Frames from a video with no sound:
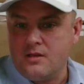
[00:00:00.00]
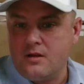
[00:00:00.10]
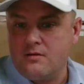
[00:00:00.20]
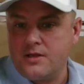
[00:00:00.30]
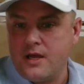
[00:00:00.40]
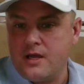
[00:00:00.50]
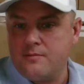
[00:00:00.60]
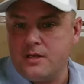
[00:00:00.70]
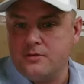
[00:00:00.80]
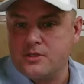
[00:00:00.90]
Okay,
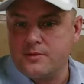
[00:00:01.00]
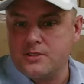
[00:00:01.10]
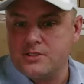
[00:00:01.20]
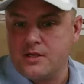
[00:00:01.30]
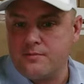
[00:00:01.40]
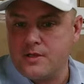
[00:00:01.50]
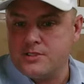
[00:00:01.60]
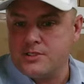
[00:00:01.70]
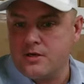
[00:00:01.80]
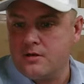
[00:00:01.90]
B-Nudes, I'm going to skip this
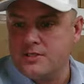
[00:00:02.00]
here.